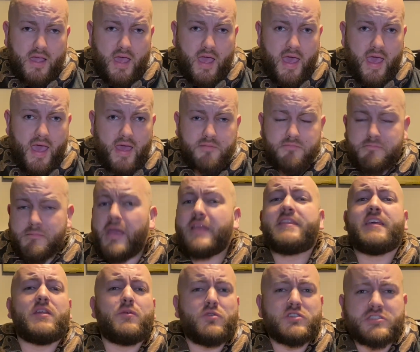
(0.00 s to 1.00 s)
and make
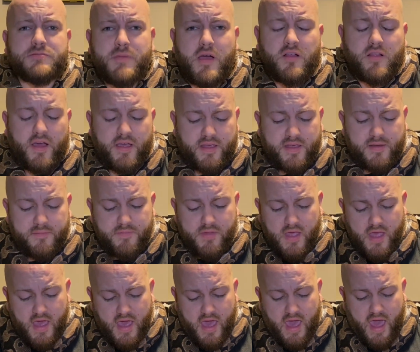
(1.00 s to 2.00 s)
the other one smell like it.
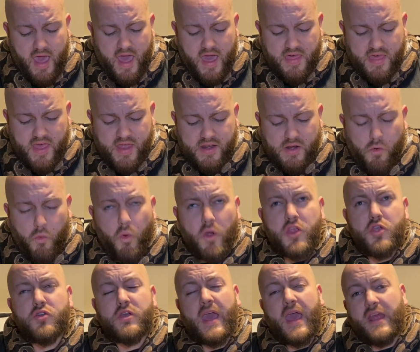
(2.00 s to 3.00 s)
And then what
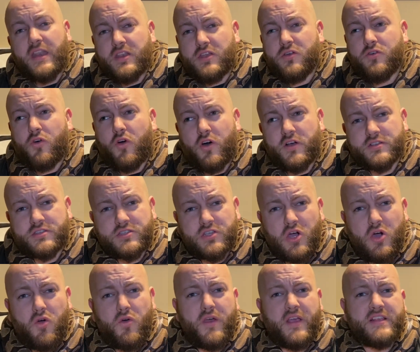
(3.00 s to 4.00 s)
you can do
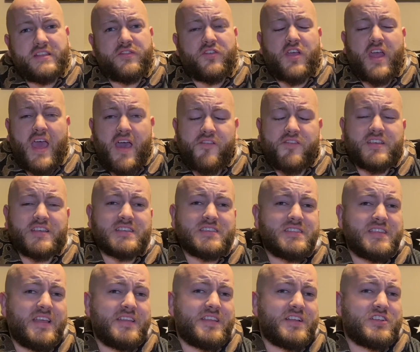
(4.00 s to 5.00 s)
also is if you're having a
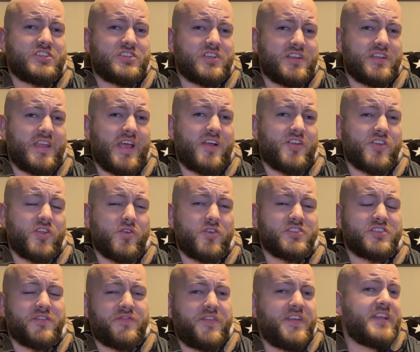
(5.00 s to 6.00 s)
snake that's shutting down you is
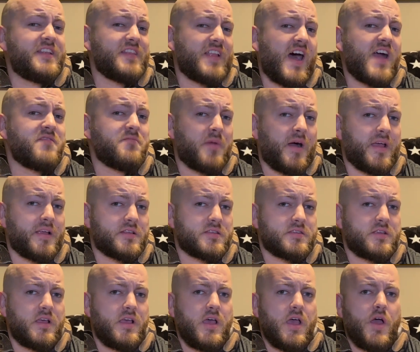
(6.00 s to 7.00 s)
to feed it live mice.
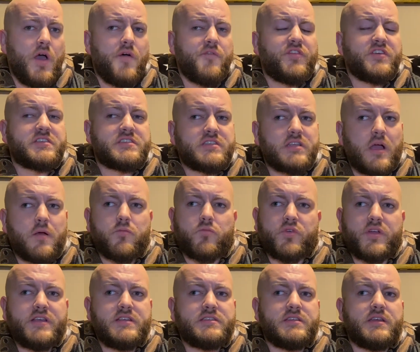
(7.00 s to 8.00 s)
For some
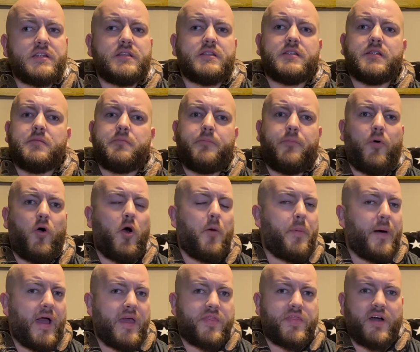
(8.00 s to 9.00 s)
reason, ball
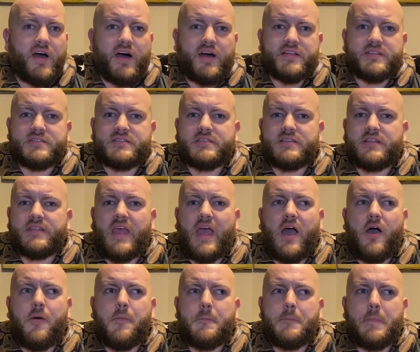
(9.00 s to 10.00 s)
pythons,
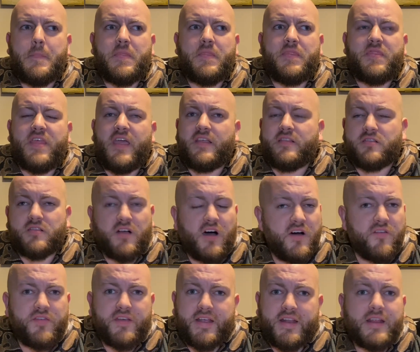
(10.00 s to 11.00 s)
now, they
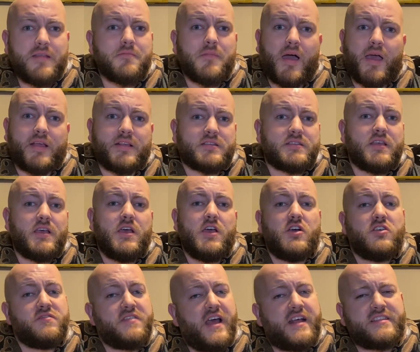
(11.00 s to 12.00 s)
love eating mice.
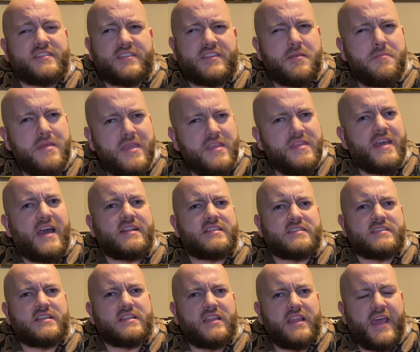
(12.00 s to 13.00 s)
To me, that's
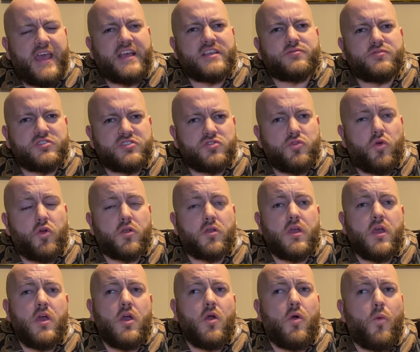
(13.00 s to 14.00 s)
the last resort.
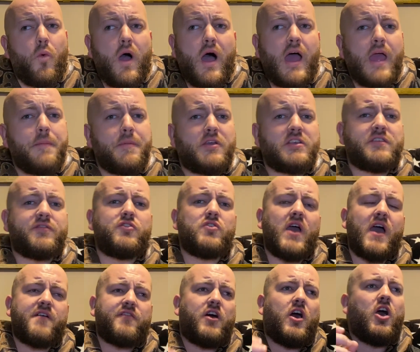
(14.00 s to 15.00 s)
Why? Because if you
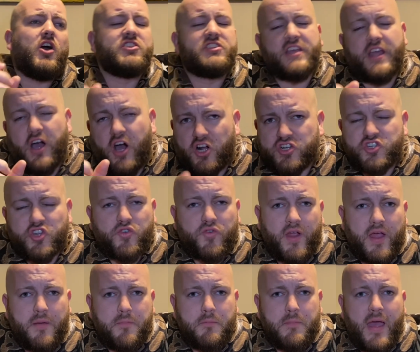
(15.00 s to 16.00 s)
have a
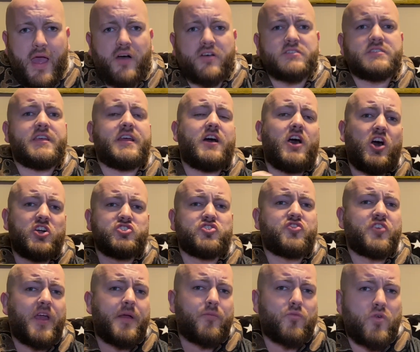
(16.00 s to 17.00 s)
100-gram mouse and a
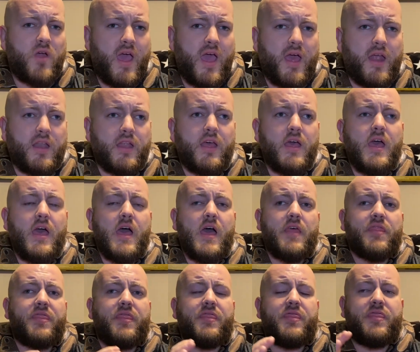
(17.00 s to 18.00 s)
100-gram rat,
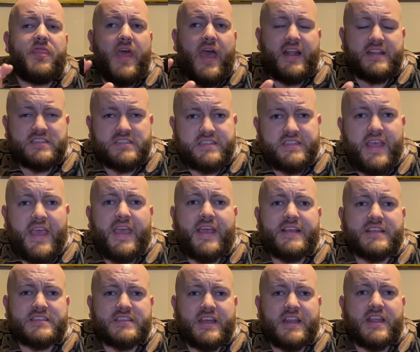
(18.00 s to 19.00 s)
that snake
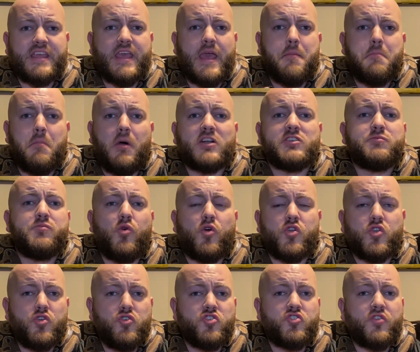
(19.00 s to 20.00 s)
is going to get much more
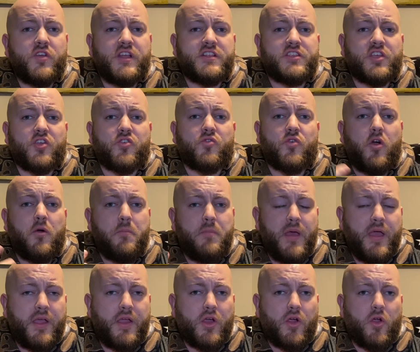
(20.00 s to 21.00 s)
nutrients and grow
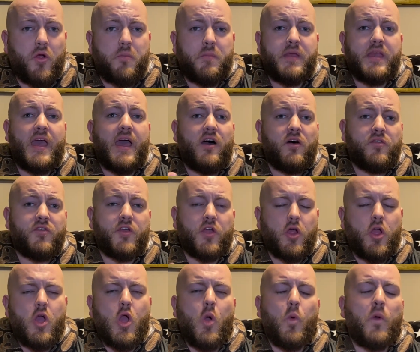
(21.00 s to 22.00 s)
bigger or be
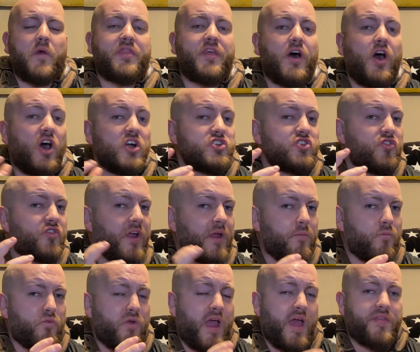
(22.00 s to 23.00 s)
healthier with a
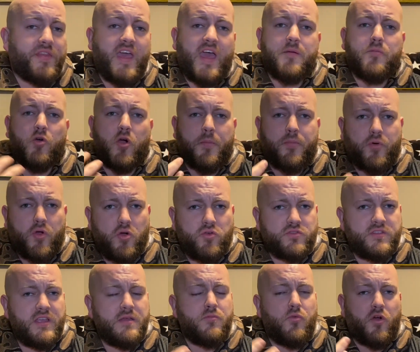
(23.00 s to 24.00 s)
100-gram rat. They have more
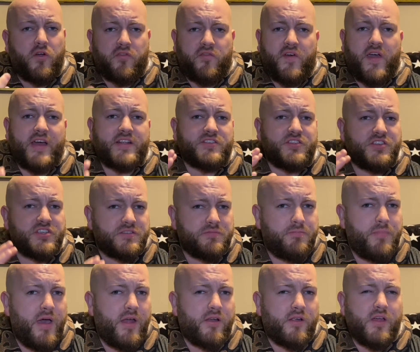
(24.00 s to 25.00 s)
protein, more fats, they're just
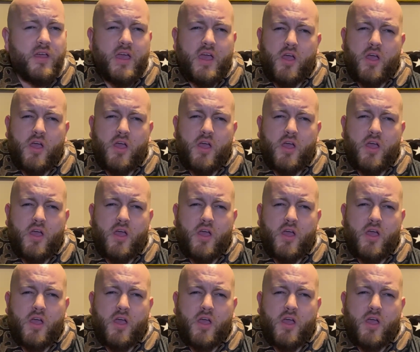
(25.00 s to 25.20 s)
better.